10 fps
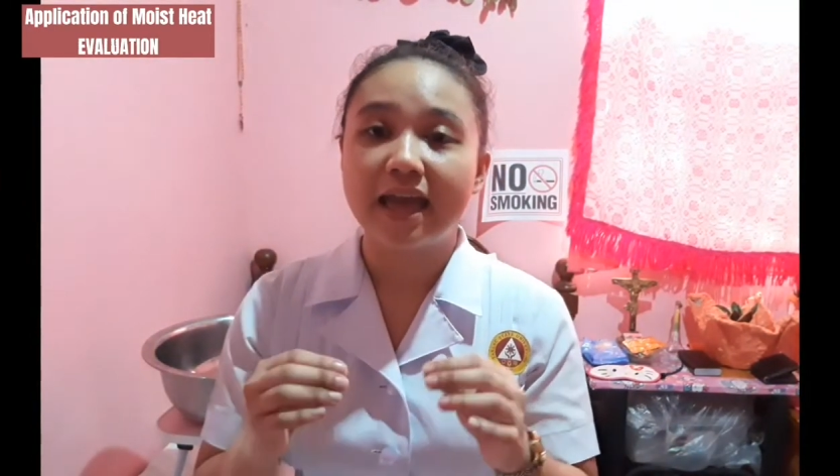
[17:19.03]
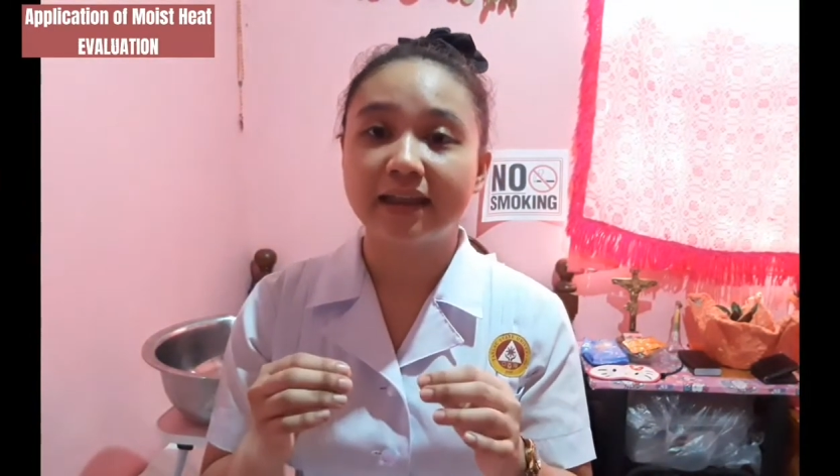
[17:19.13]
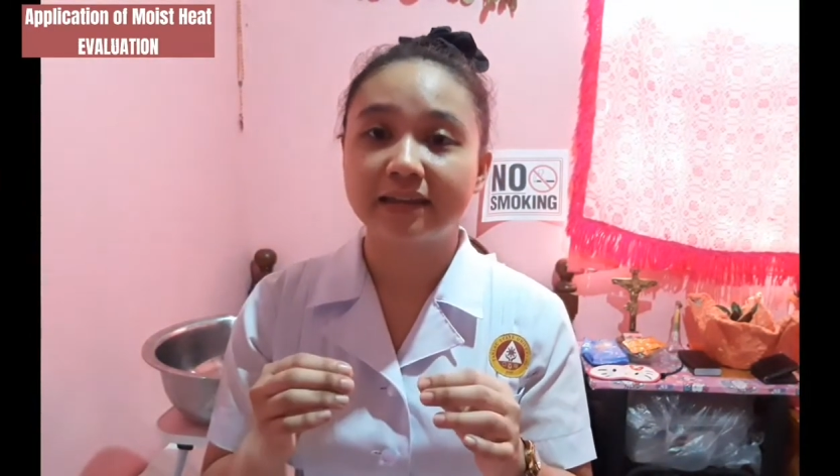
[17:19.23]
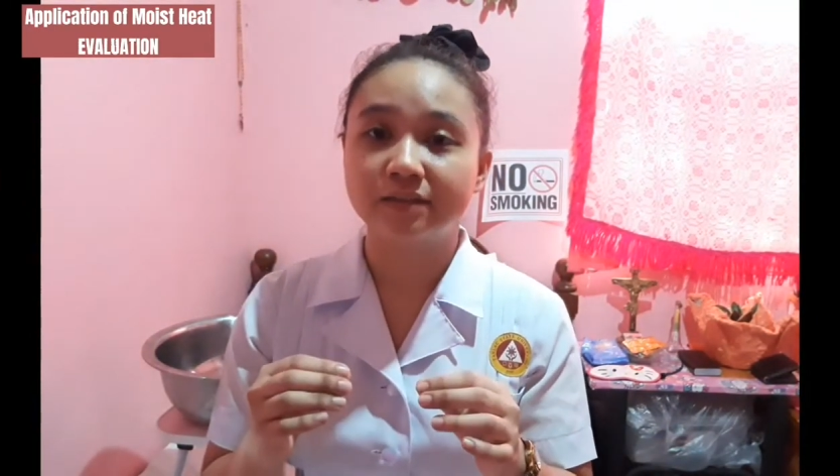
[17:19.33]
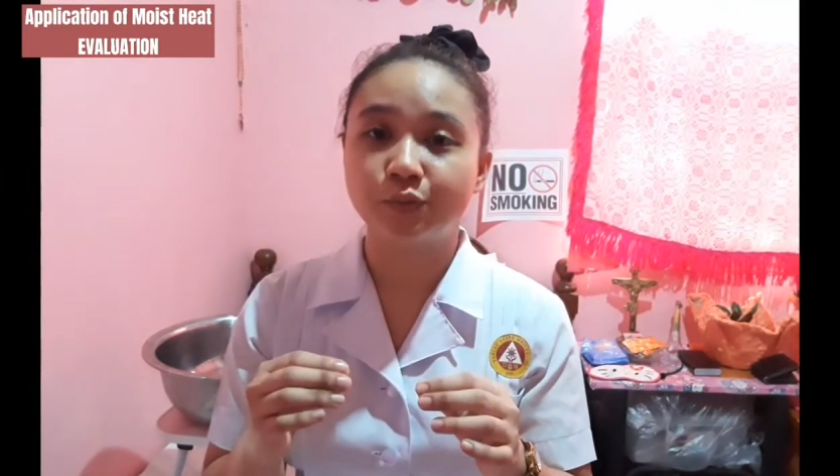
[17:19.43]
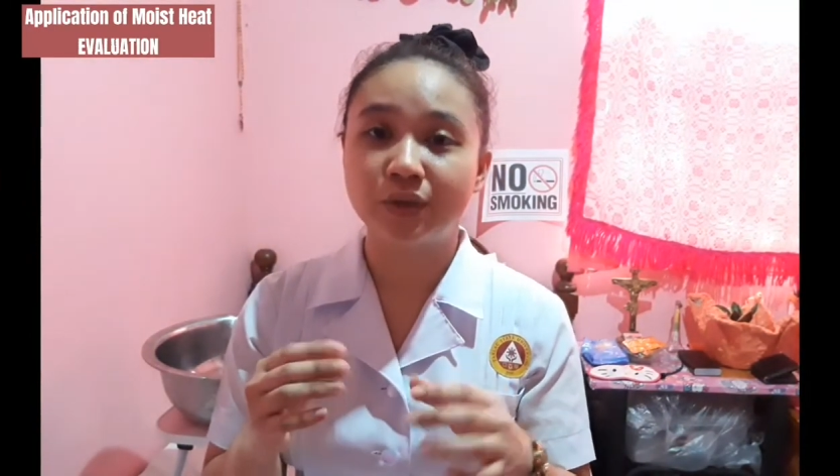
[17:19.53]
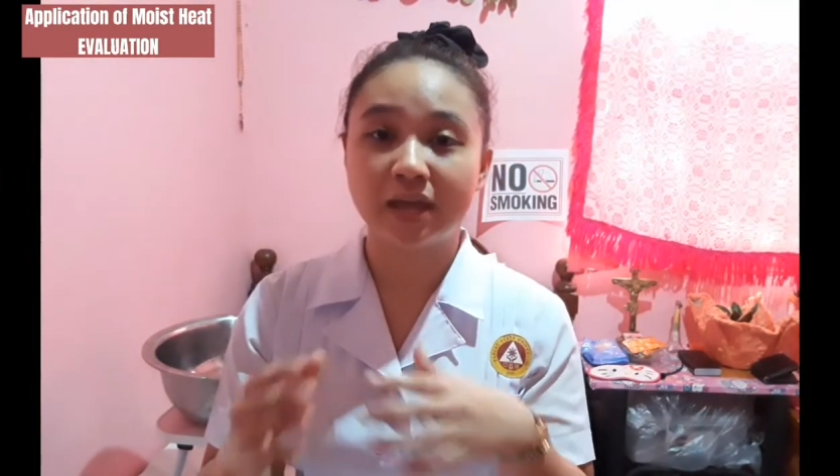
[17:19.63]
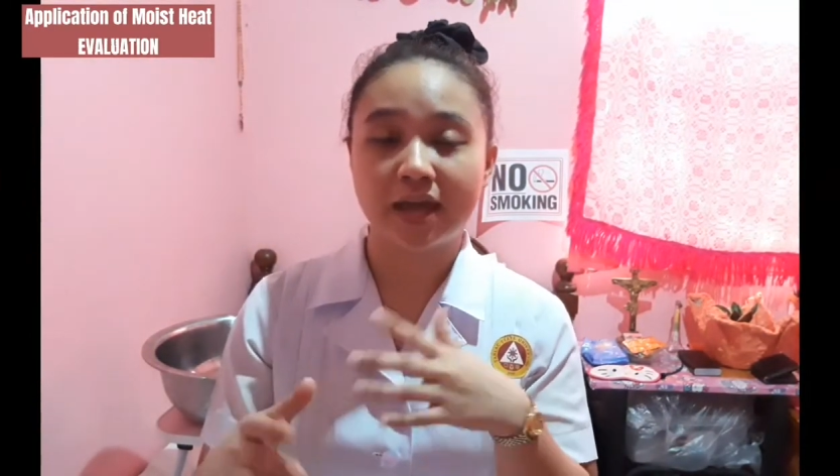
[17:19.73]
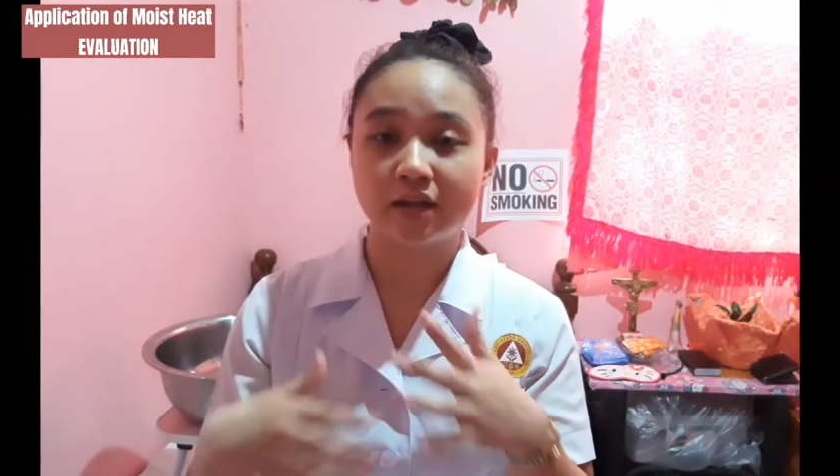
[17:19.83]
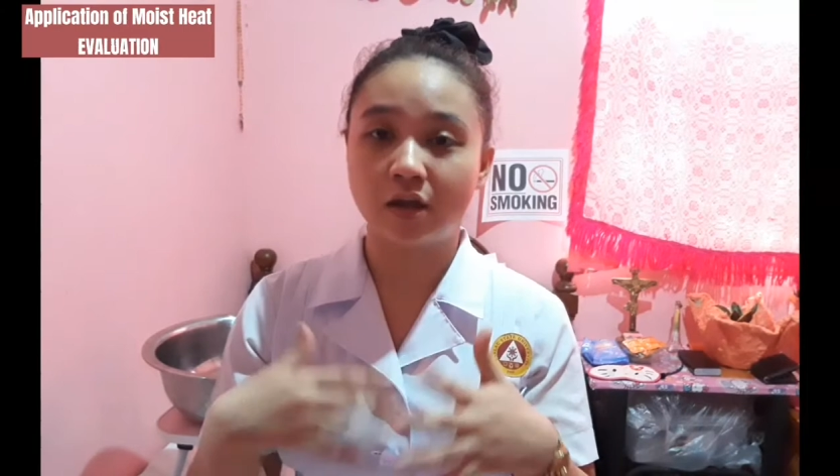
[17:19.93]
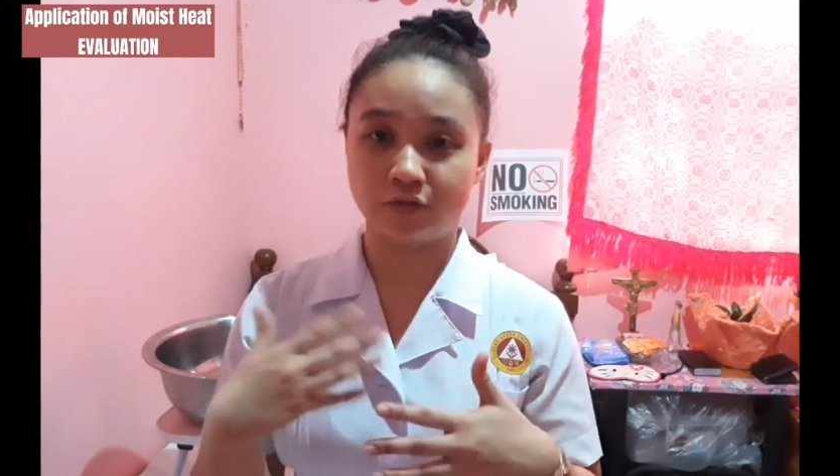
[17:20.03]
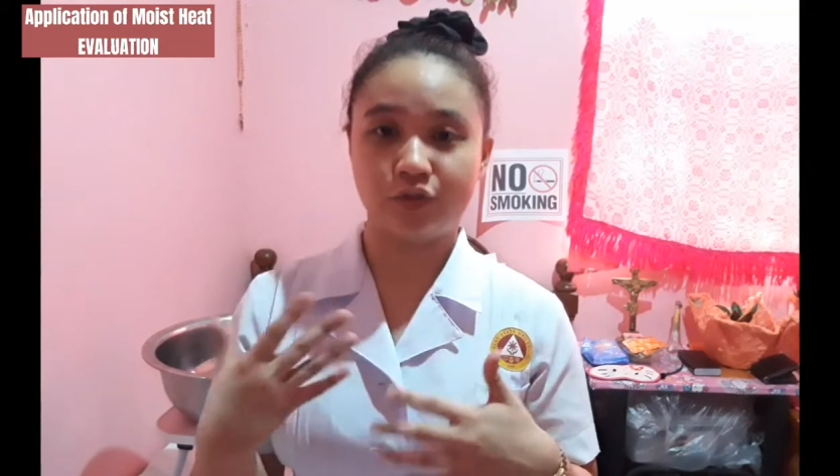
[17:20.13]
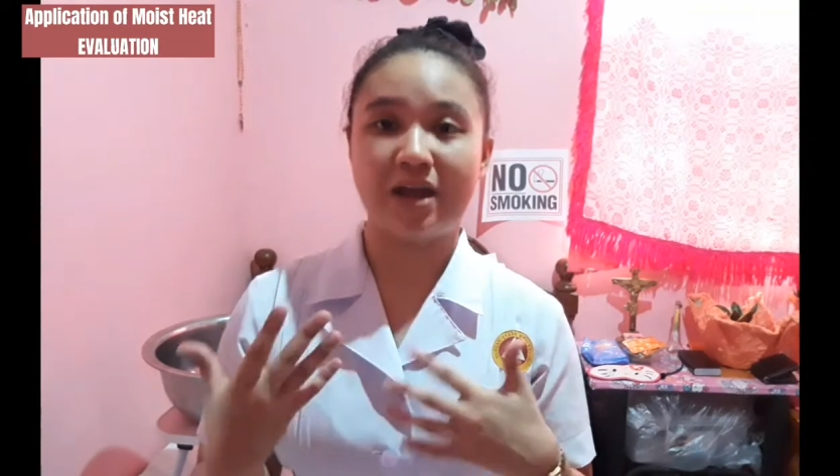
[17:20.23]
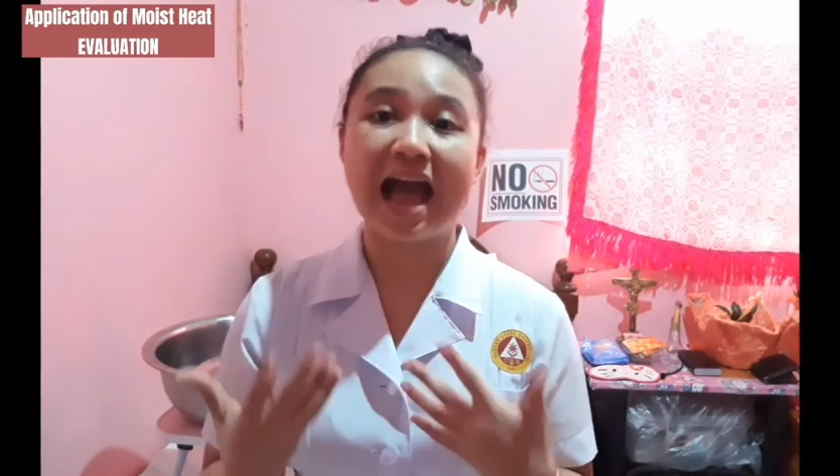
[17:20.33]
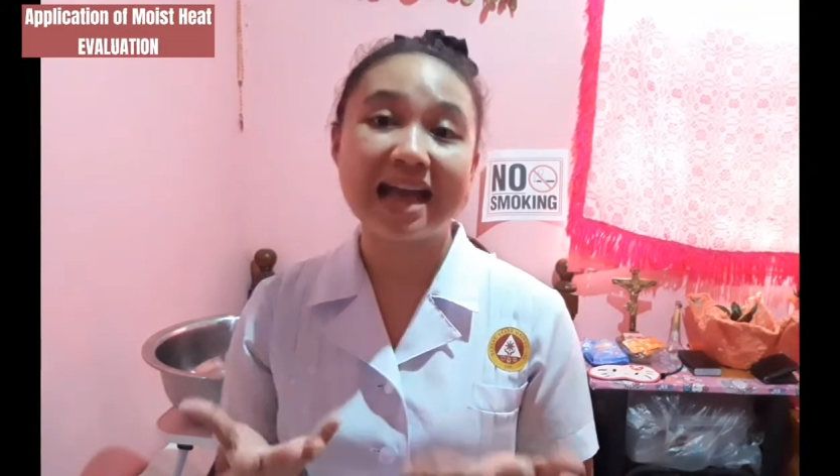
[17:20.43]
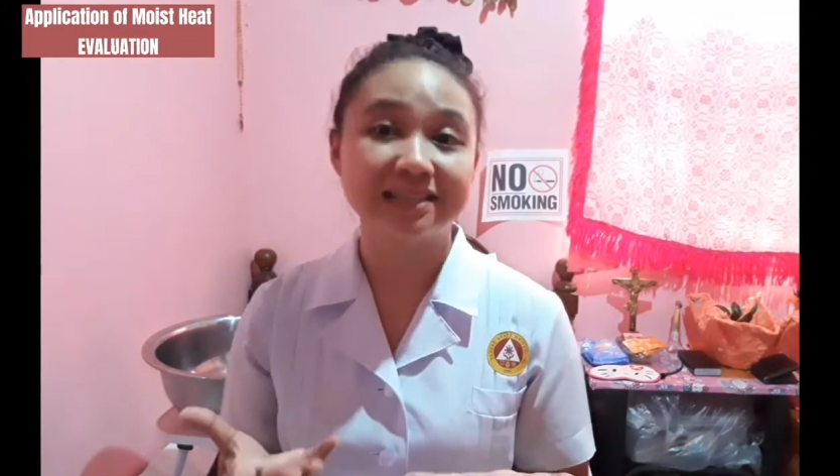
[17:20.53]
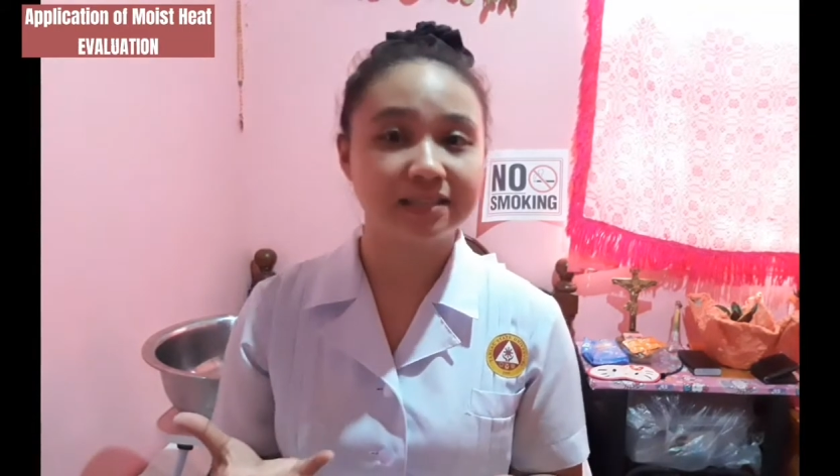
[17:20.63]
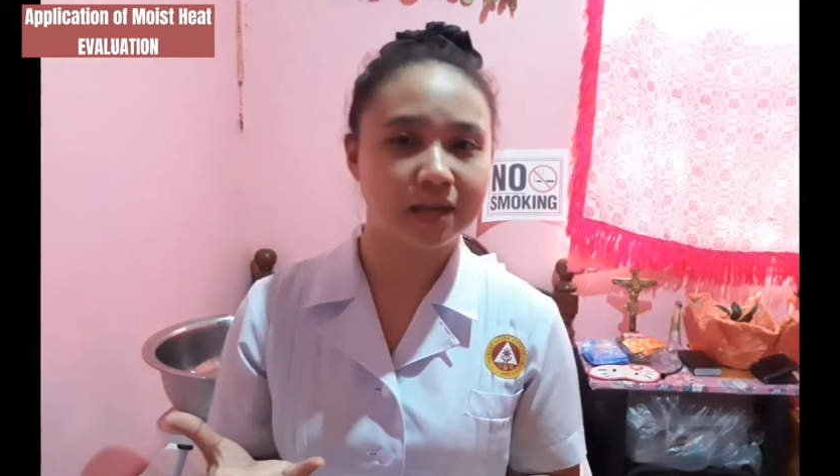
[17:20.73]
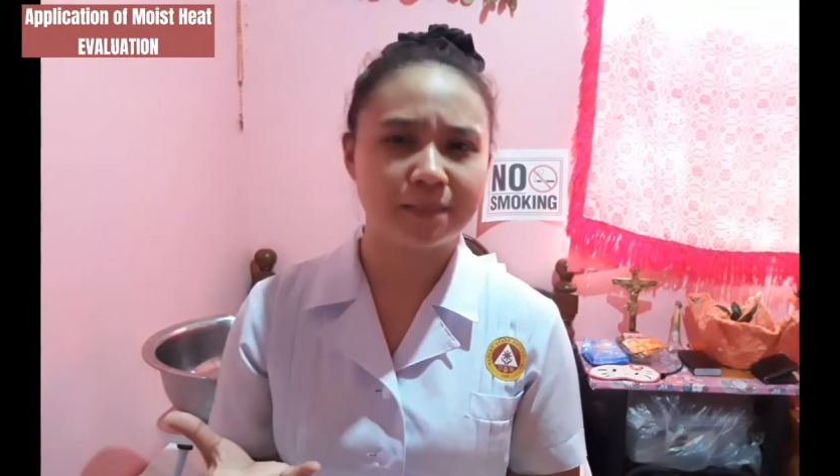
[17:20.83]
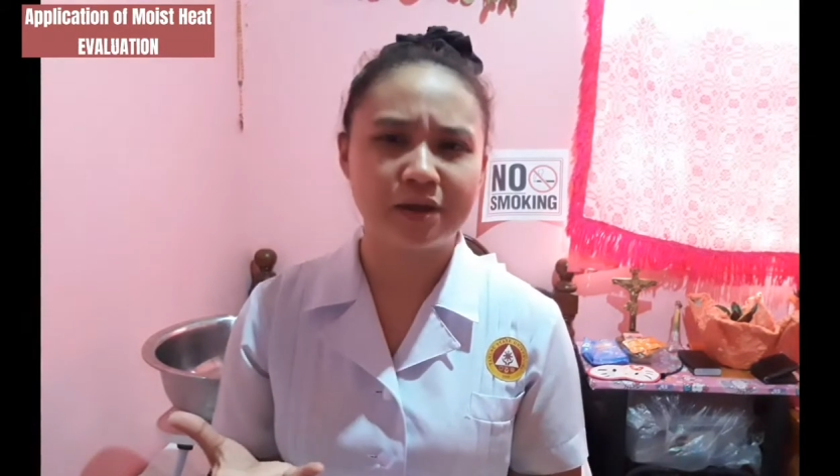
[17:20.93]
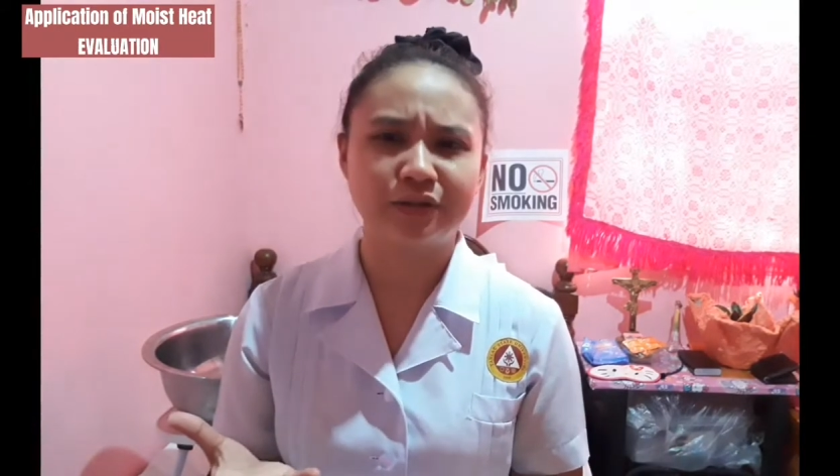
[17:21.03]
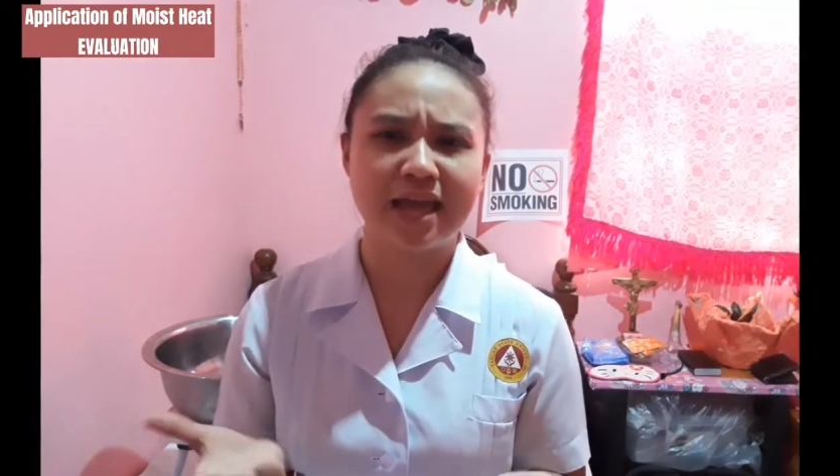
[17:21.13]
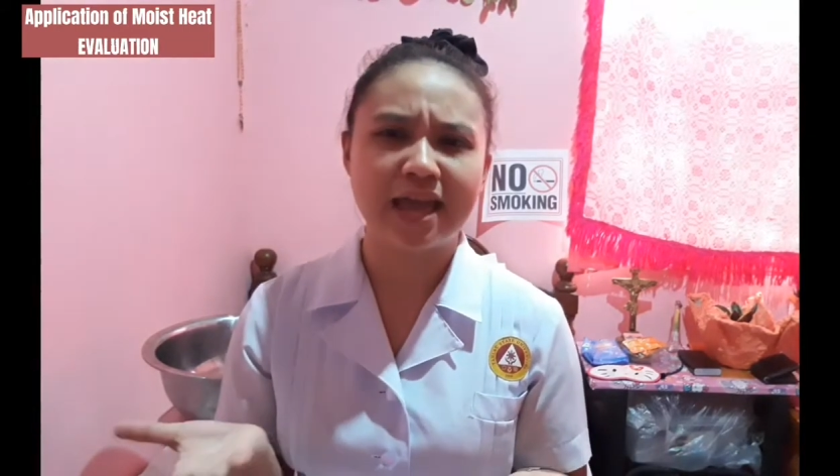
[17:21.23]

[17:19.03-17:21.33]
and we can also ask about